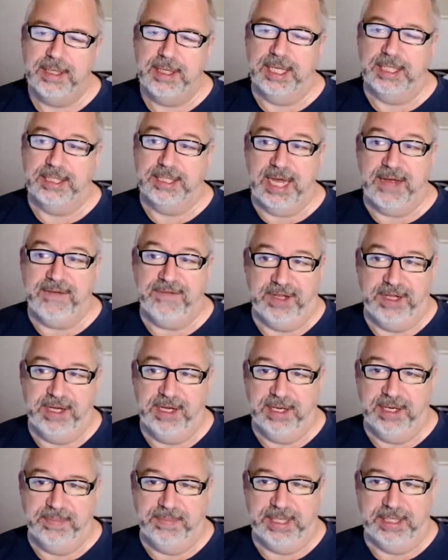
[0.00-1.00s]
it's definitely
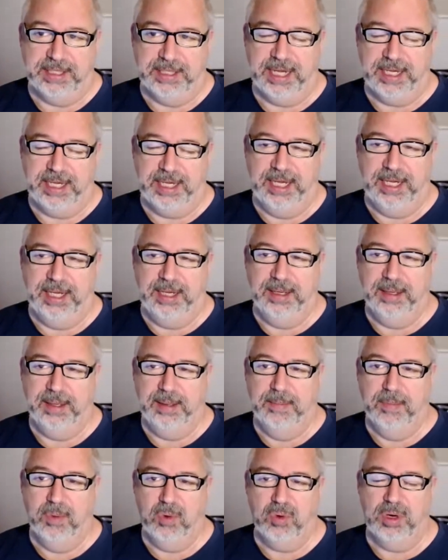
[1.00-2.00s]
going to be taking
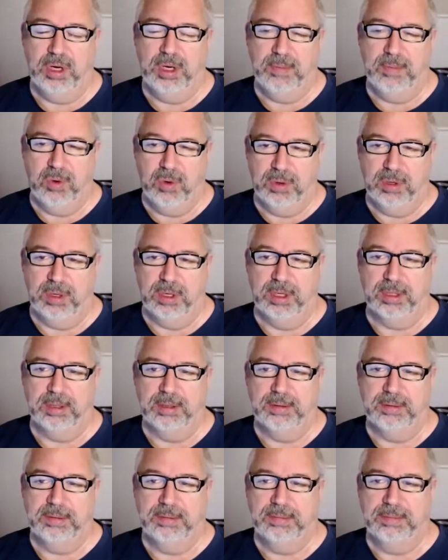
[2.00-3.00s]
more and more,